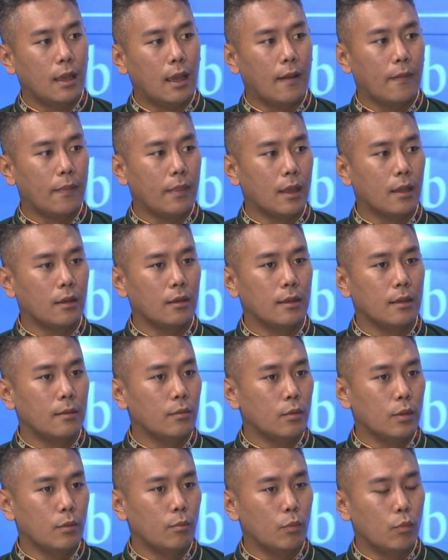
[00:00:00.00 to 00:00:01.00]
and then
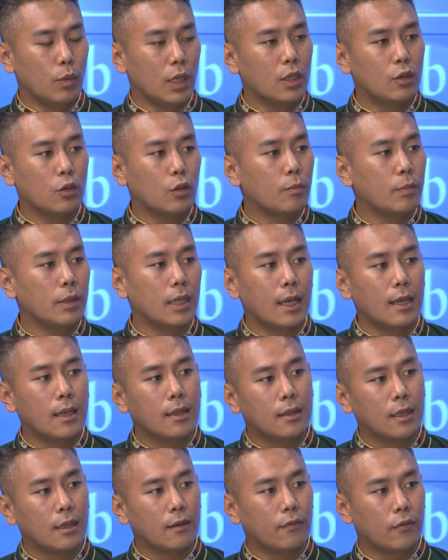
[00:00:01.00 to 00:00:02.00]
it could be
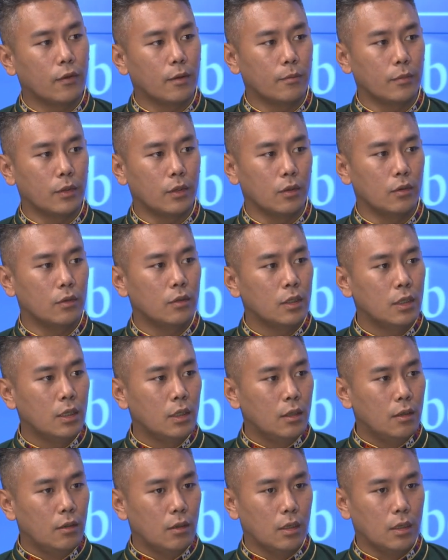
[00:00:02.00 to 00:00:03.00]
anything from, you
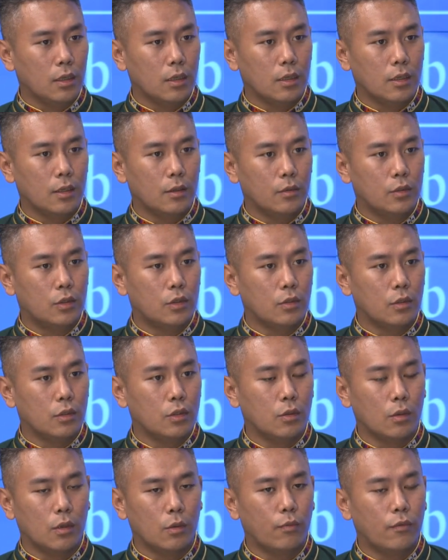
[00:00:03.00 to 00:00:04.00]
know,
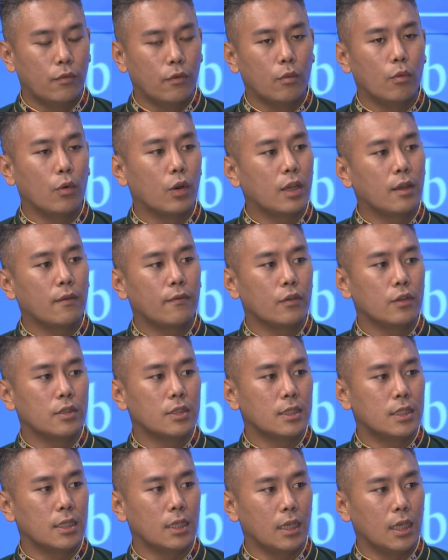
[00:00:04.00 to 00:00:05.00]
for working for
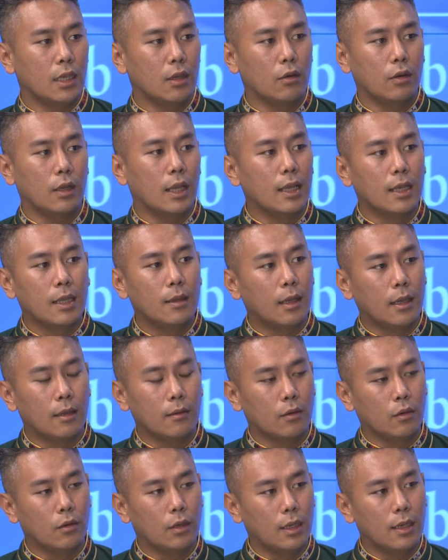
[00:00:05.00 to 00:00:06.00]
CTA or any
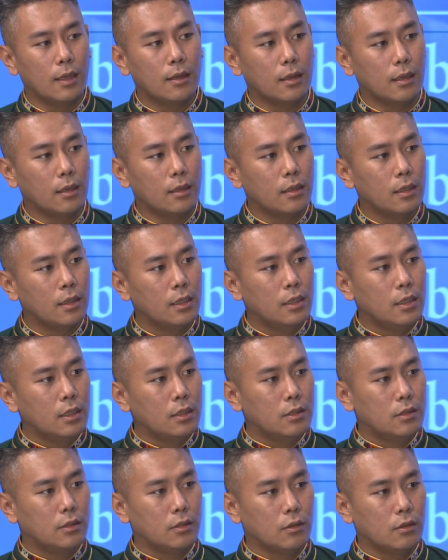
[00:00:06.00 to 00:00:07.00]
or anything.
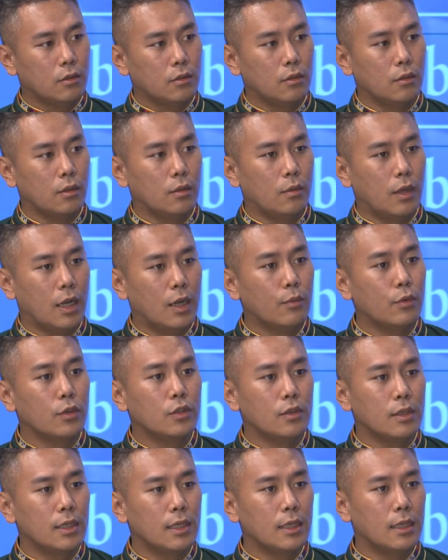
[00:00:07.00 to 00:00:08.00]
Mm-hmm. So I
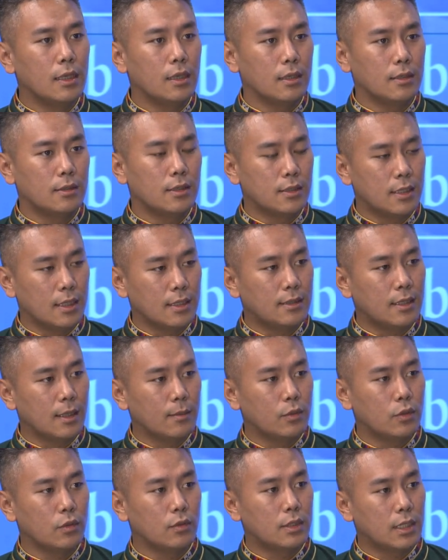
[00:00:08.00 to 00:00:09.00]
would really suggest
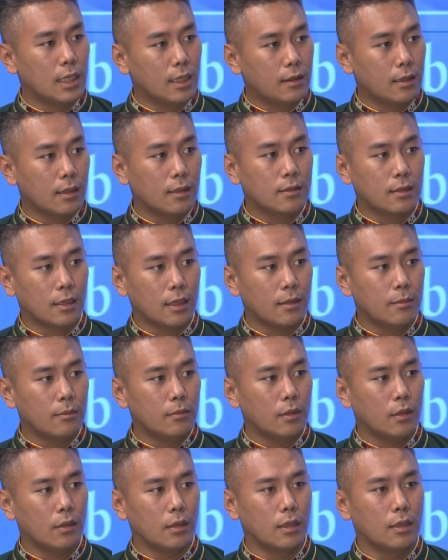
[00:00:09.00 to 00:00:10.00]
them to take their
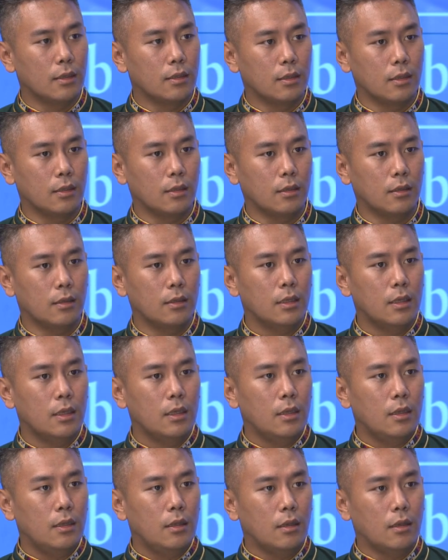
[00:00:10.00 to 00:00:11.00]
time
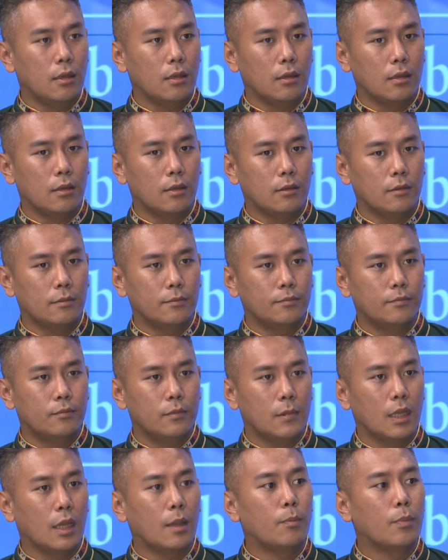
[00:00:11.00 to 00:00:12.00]
and
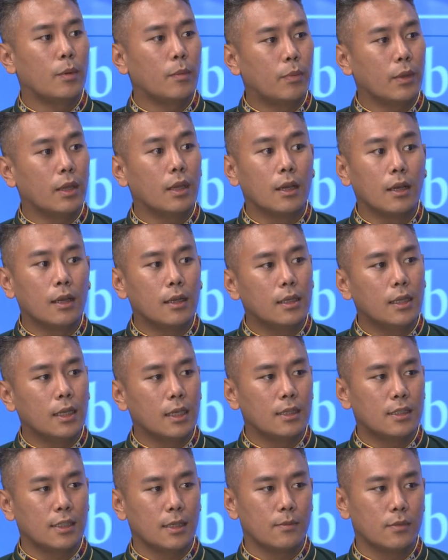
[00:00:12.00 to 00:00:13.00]
like prepare early
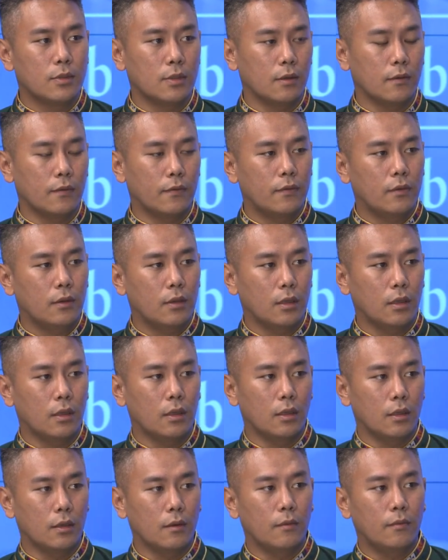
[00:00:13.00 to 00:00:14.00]
in terms of
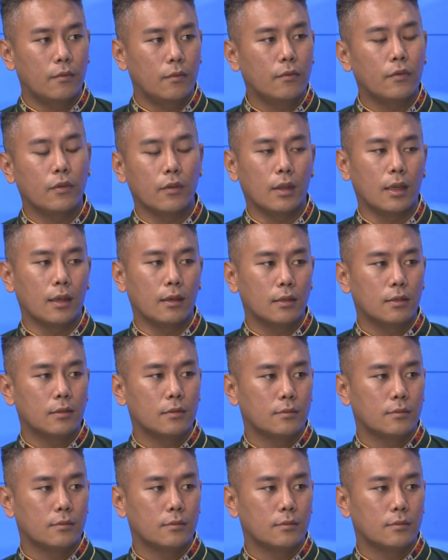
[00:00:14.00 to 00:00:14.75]
for that.